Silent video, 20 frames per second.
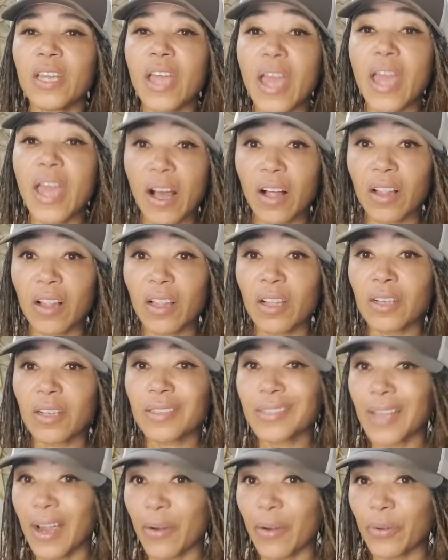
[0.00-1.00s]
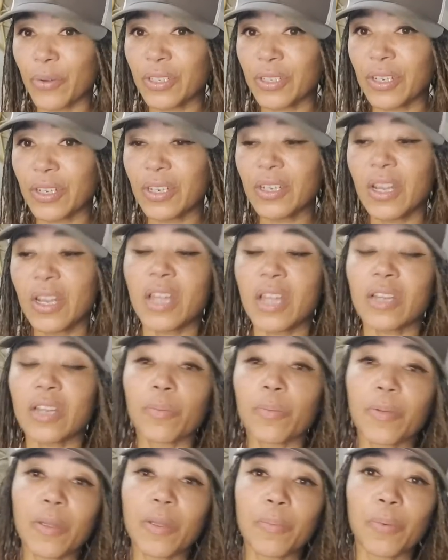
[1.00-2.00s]
L tyrosine. Now,
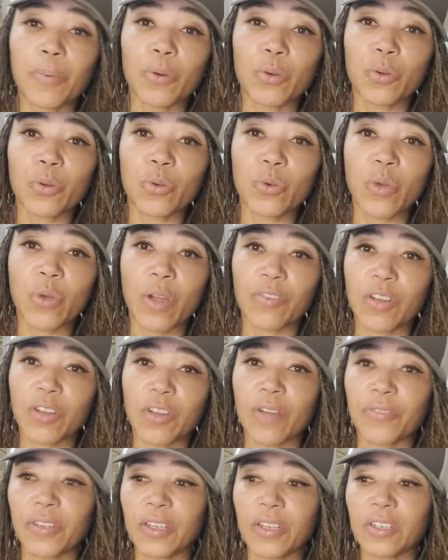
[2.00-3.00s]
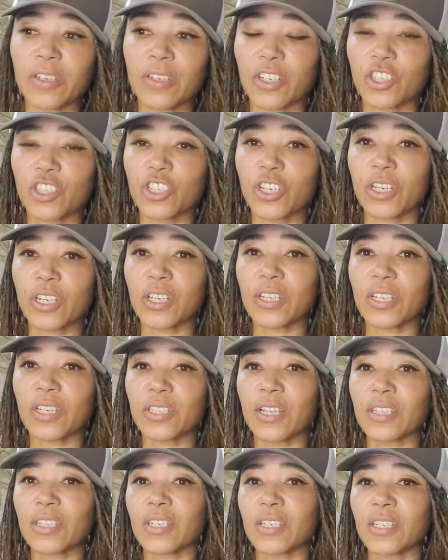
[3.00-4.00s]
people who have a coffee addiction, it
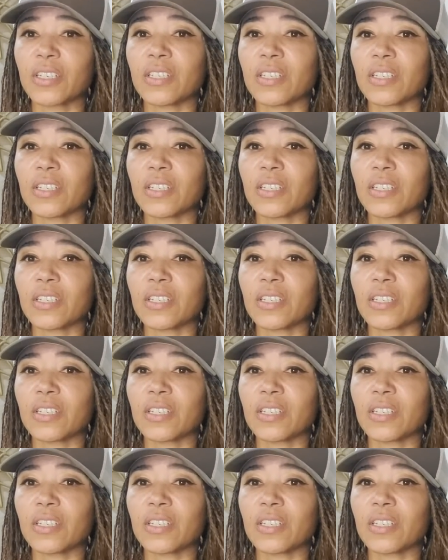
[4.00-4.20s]
says it